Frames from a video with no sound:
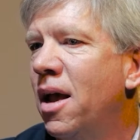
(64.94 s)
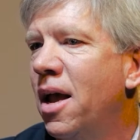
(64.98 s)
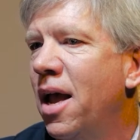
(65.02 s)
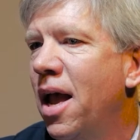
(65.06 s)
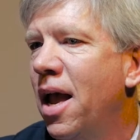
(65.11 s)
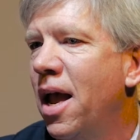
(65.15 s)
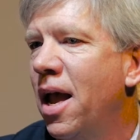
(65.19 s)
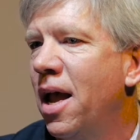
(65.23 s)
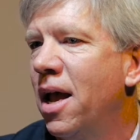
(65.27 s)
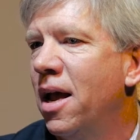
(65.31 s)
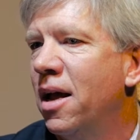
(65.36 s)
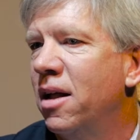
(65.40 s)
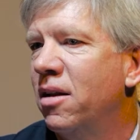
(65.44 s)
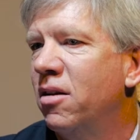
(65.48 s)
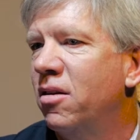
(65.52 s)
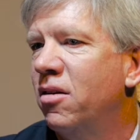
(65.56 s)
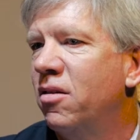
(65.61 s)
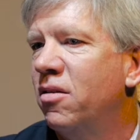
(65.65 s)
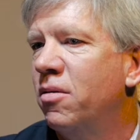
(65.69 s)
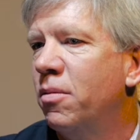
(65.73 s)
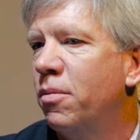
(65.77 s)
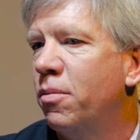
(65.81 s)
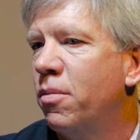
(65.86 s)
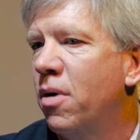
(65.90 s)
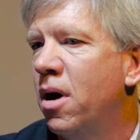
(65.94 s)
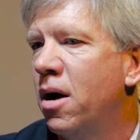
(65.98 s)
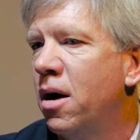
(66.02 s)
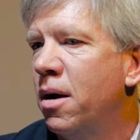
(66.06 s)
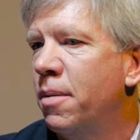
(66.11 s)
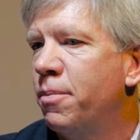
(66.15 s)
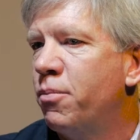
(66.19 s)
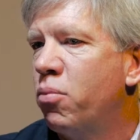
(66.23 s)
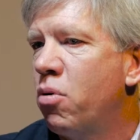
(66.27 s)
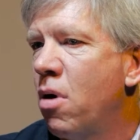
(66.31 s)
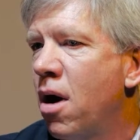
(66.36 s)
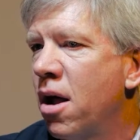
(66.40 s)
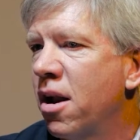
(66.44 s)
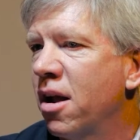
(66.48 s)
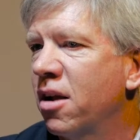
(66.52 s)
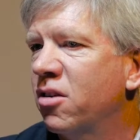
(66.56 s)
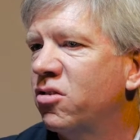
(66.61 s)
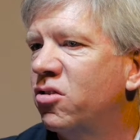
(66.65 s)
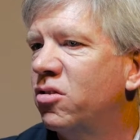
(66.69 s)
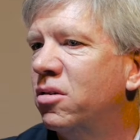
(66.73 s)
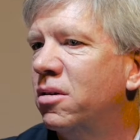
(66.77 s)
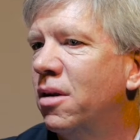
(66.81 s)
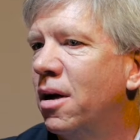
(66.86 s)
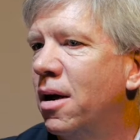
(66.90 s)
and
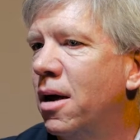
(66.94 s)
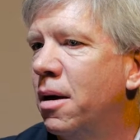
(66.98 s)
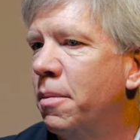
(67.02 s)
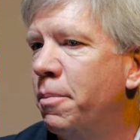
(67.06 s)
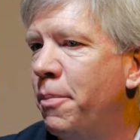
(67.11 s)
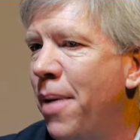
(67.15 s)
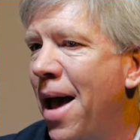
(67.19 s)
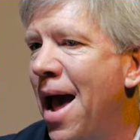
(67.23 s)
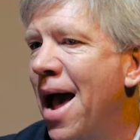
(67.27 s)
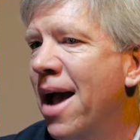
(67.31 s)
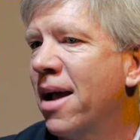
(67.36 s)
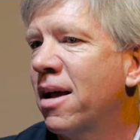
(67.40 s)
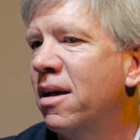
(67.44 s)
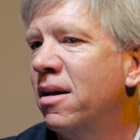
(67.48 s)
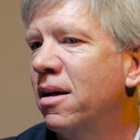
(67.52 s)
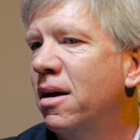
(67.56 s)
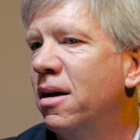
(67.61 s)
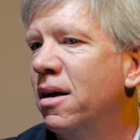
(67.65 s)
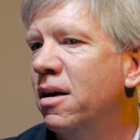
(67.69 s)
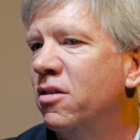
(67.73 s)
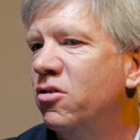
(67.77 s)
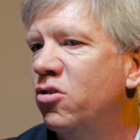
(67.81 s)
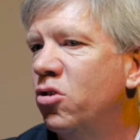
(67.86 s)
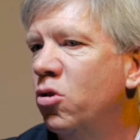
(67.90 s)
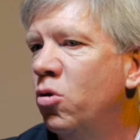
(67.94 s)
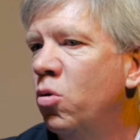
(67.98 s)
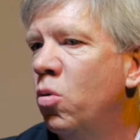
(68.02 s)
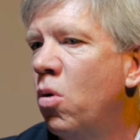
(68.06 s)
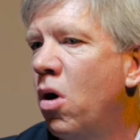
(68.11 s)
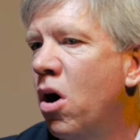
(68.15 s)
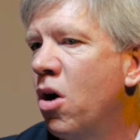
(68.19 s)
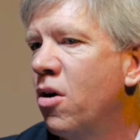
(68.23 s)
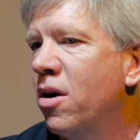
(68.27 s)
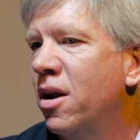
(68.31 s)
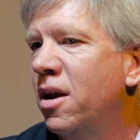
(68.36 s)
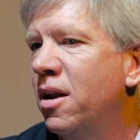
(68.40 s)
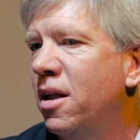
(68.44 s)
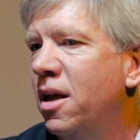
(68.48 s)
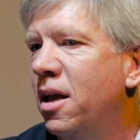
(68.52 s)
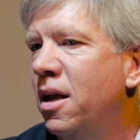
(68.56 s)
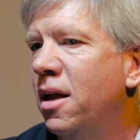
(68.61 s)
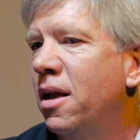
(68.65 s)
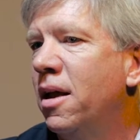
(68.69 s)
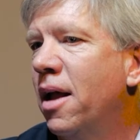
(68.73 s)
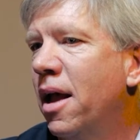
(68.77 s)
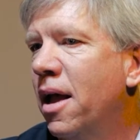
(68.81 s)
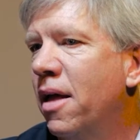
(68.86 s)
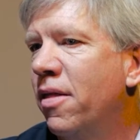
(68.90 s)
products back to
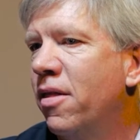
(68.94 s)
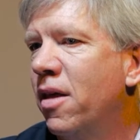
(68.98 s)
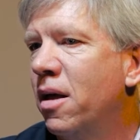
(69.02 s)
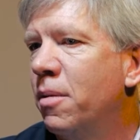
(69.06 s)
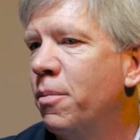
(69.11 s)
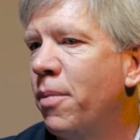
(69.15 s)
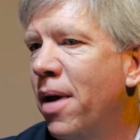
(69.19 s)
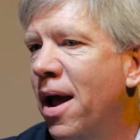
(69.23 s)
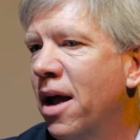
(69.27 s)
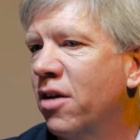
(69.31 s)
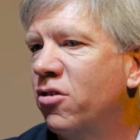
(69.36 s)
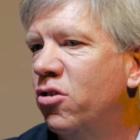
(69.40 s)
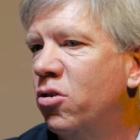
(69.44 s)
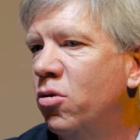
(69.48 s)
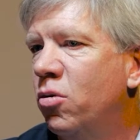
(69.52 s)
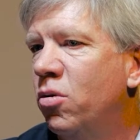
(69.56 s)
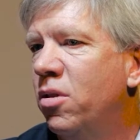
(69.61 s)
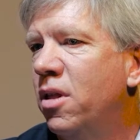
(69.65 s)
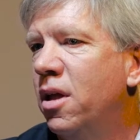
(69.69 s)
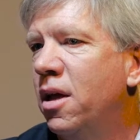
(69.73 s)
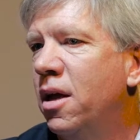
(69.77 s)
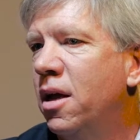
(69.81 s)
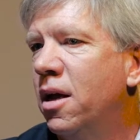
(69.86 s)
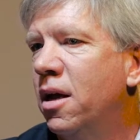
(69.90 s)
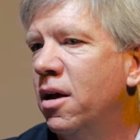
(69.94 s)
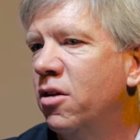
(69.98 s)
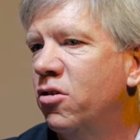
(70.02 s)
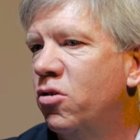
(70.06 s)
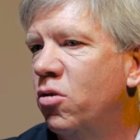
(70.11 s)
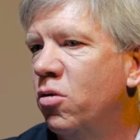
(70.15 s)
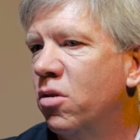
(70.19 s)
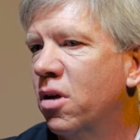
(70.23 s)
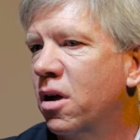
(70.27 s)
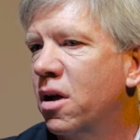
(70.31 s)
R&D and then back to the